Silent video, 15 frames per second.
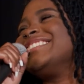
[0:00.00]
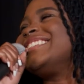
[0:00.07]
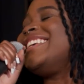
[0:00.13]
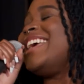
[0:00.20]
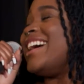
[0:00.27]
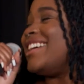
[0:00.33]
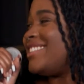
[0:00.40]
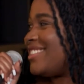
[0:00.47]

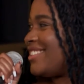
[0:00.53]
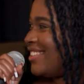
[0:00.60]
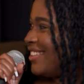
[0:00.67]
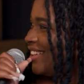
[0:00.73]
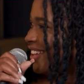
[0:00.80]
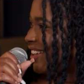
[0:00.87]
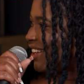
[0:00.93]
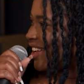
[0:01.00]
Yes.
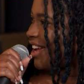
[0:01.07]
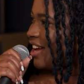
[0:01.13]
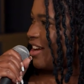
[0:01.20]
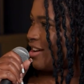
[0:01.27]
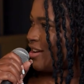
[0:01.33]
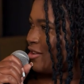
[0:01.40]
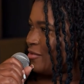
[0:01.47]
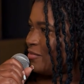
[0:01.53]

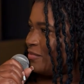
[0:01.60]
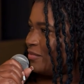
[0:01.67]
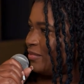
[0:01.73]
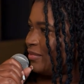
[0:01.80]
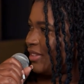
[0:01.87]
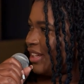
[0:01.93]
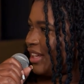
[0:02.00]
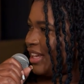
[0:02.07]
Um,
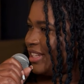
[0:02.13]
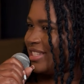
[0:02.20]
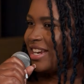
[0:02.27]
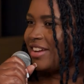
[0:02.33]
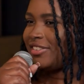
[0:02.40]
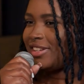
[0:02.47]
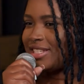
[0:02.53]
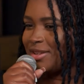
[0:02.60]
it's
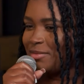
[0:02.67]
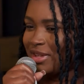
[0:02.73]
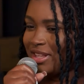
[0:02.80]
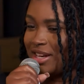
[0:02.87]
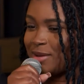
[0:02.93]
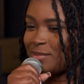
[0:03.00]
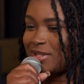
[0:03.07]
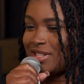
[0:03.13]
definitely something
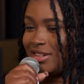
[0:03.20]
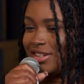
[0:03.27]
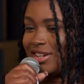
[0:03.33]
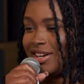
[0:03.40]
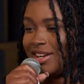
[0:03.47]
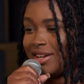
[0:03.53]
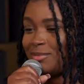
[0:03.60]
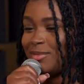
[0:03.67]
that I'm still
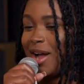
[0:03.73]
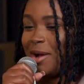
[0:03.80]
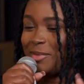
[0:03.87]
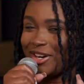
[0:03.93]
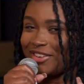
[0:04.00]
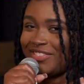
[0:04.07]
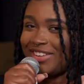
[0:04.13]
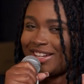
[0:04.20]
learning. I'm not
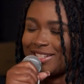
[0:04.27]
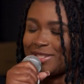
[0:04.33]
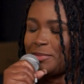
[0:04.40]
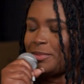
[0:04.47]
perfect,